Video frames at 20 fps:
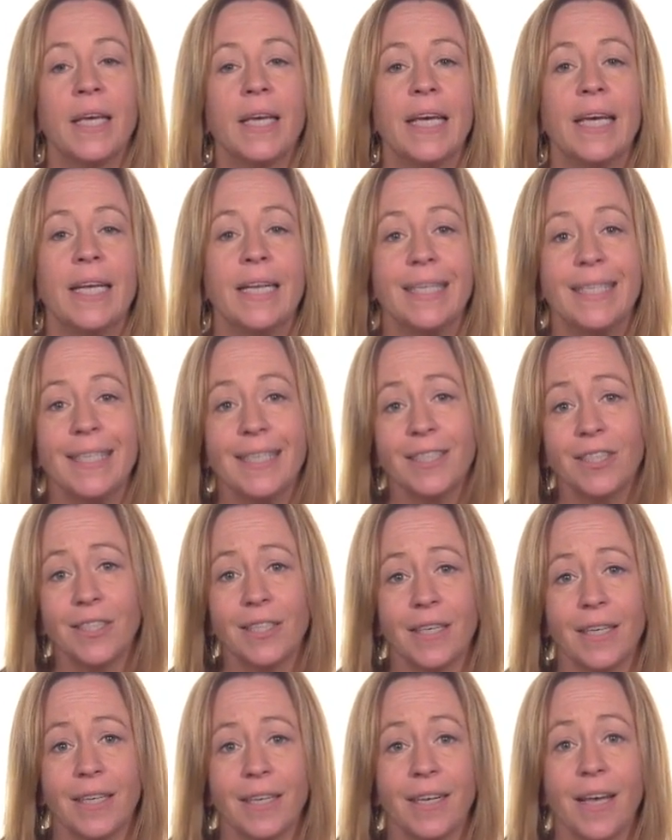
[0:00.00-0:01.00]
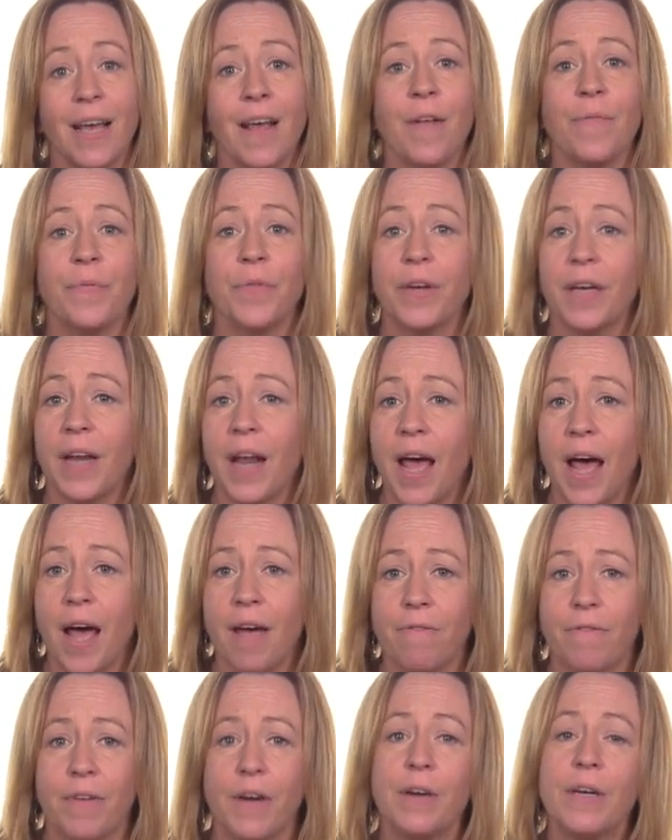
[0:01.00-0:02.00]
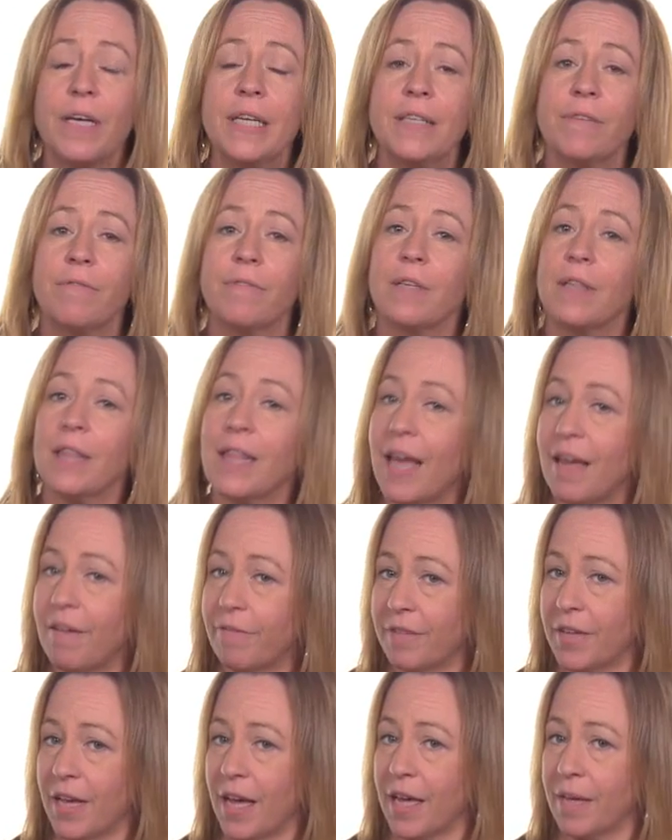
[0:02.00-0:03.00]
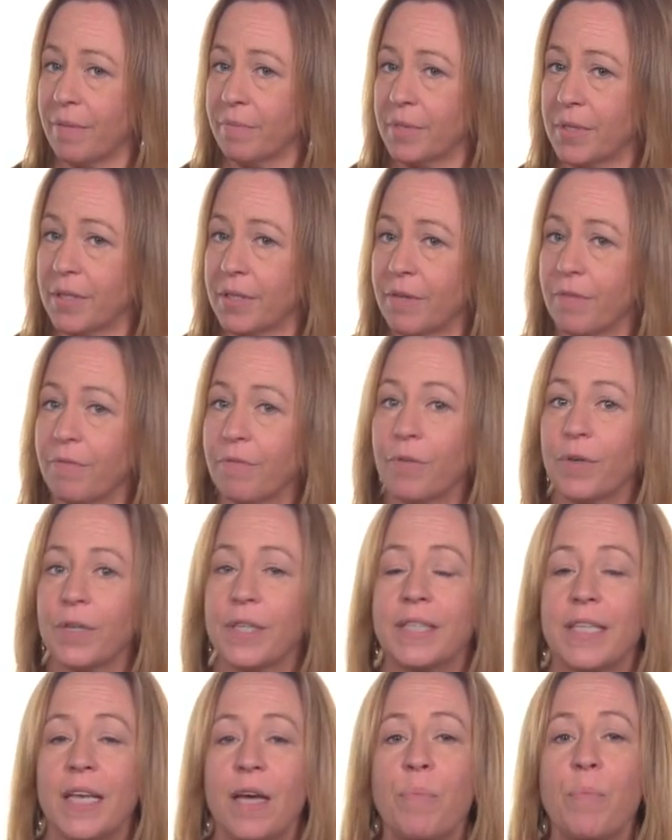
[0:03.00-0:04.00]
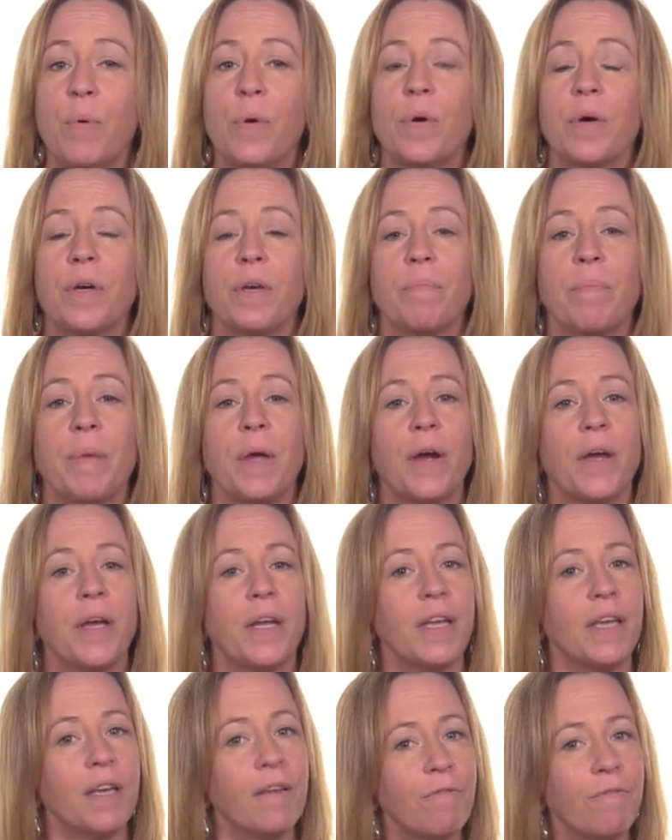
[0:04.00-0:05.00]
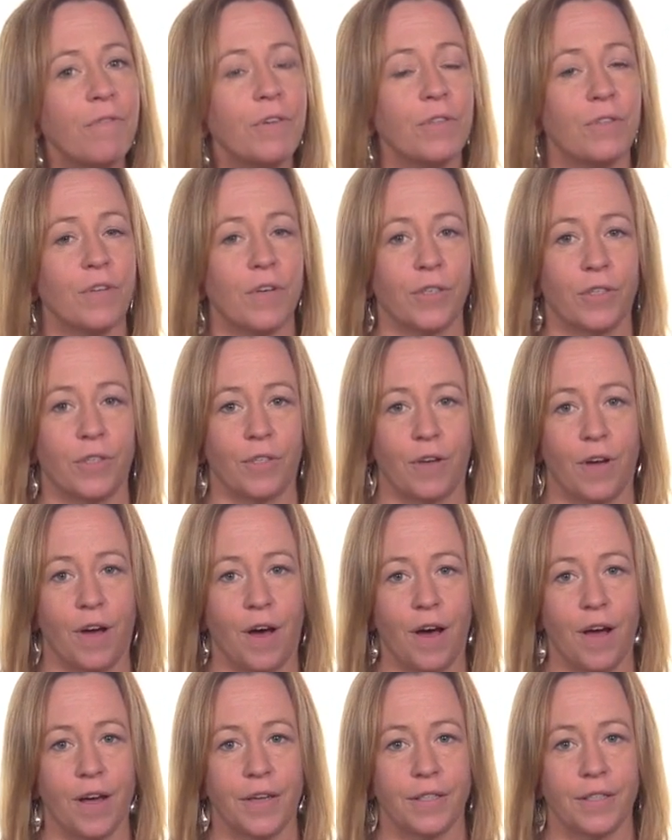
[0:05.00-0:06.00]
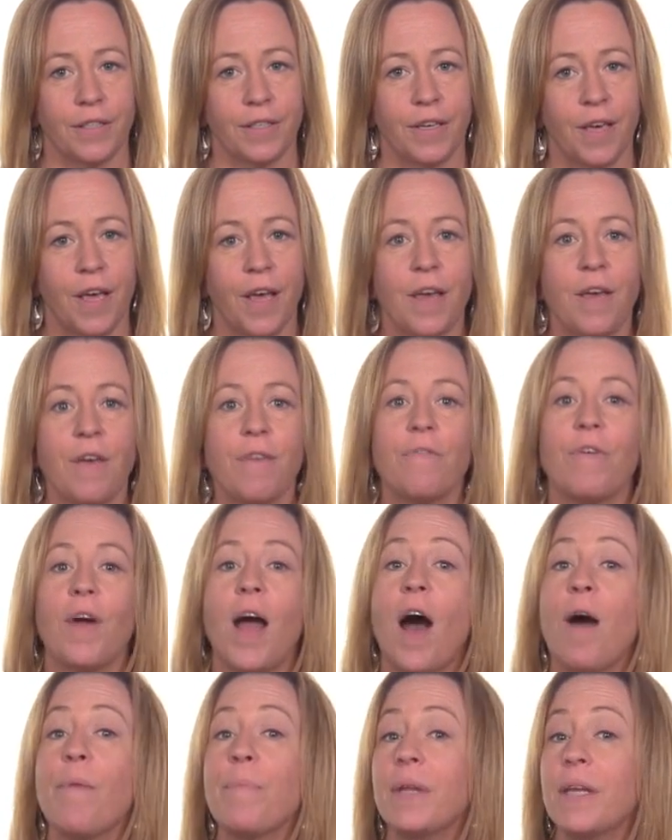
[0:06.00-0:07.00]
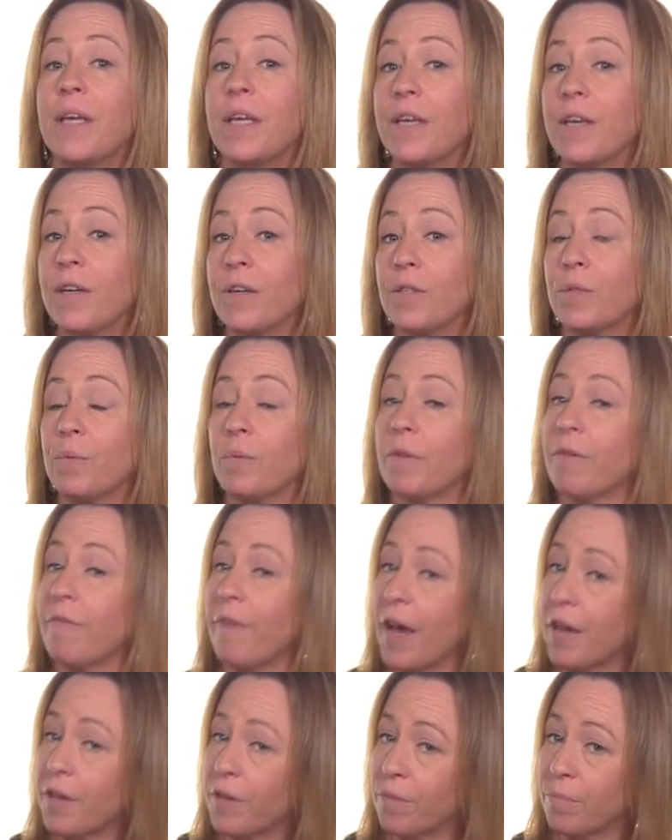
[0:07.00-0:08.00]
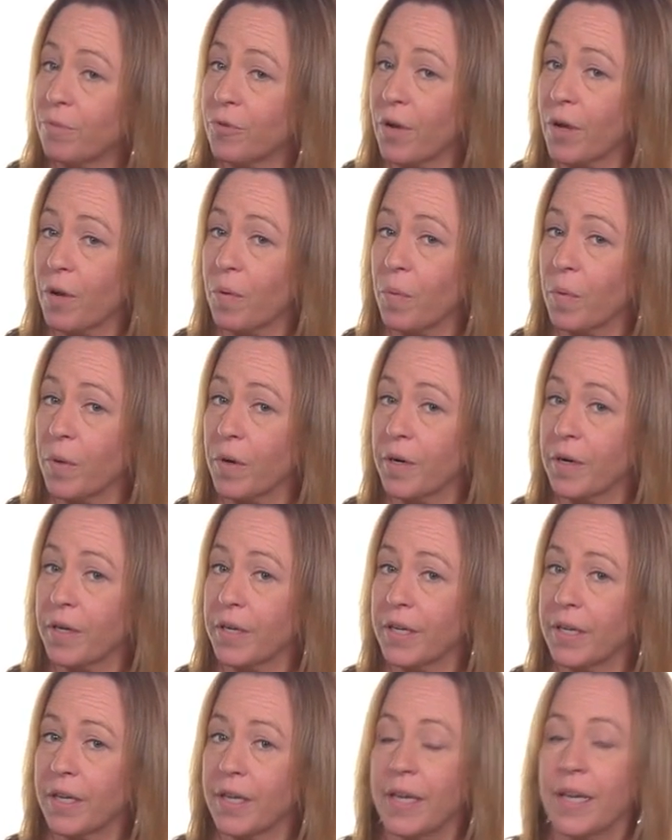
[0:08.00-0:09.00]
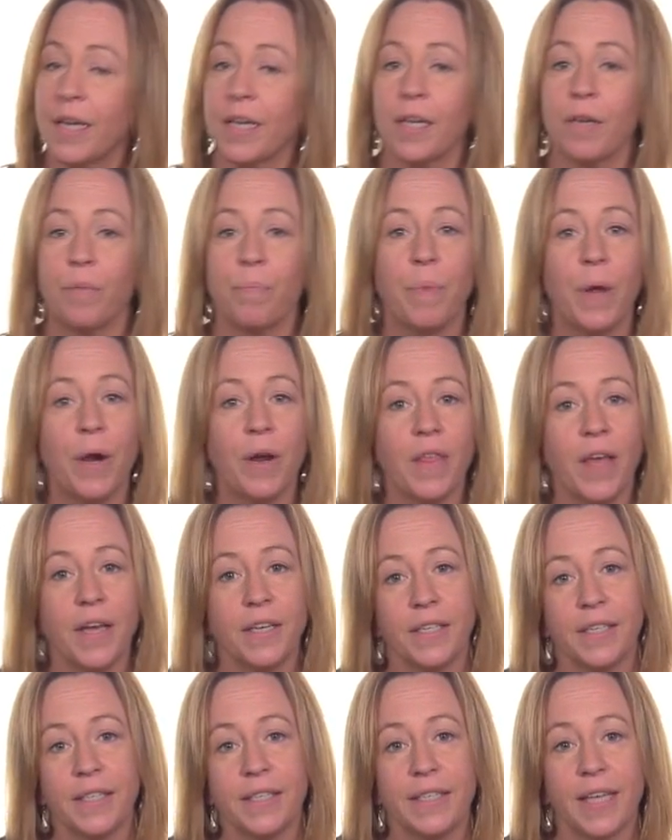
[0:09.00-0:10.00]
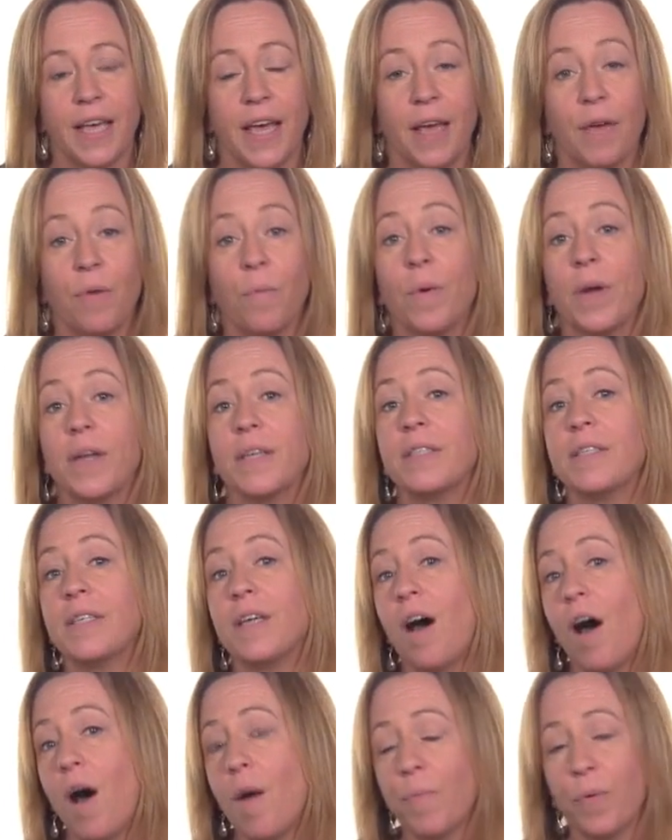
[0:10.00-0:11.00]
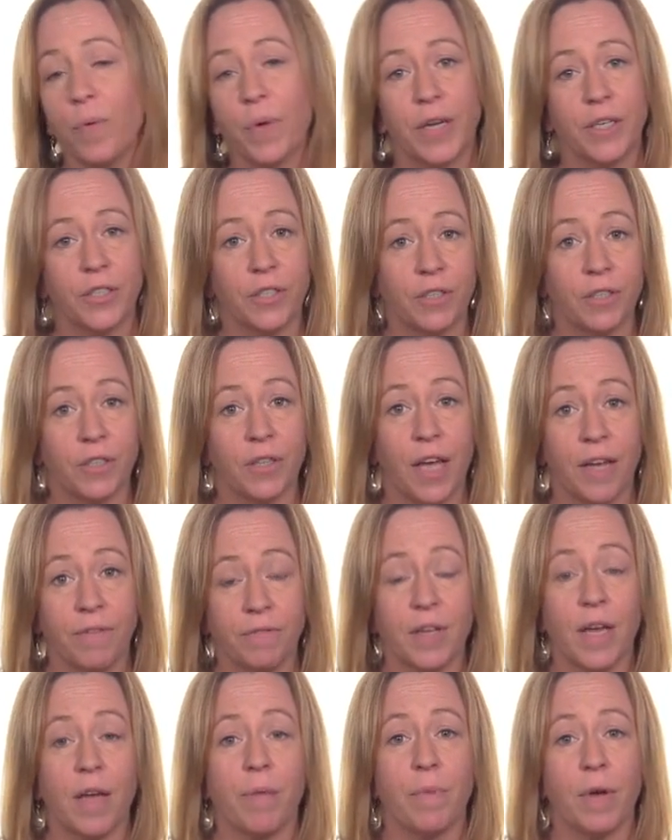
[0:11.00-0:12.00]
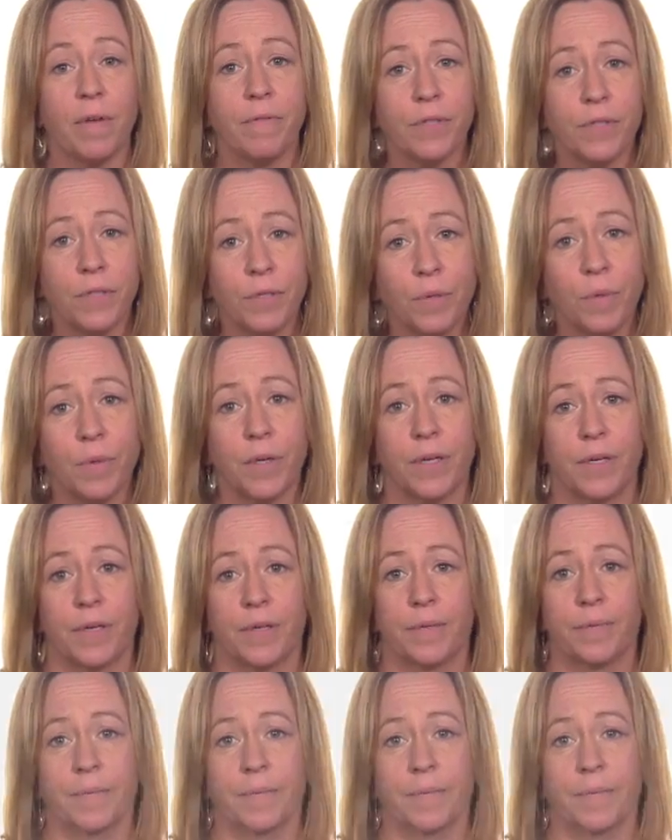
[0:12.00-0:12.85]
In addition, they're going to have very different lifetimes. For example, comparing infrastructure costs for how many years will a vacuum truck work, compare that to, say, what is the operational lifetime of a sewer.